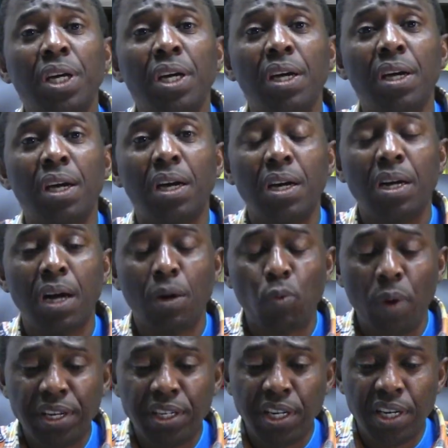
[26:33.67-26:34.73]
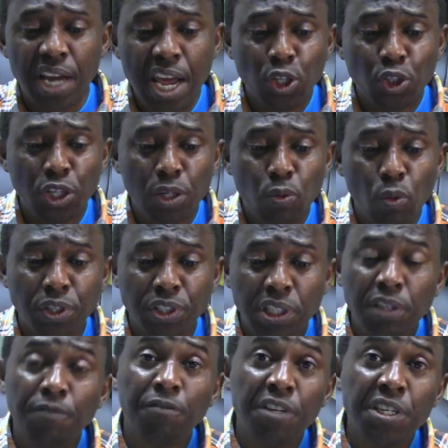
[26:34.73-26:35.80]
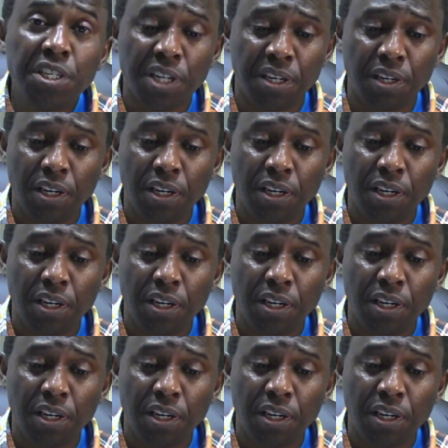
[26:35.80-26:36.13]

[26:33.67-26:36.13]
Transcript: and uh, when the nation was defeated.